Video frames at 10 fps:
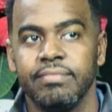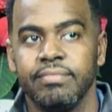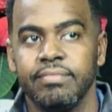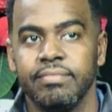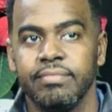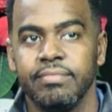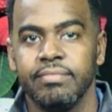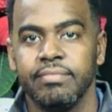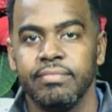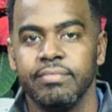
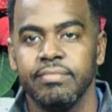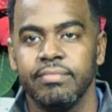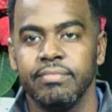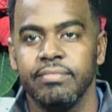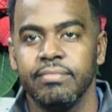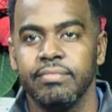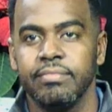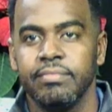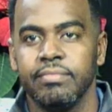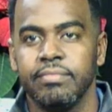
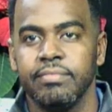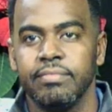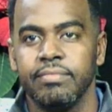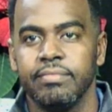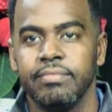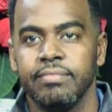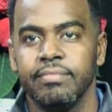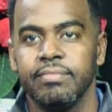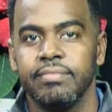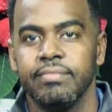
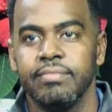(silent)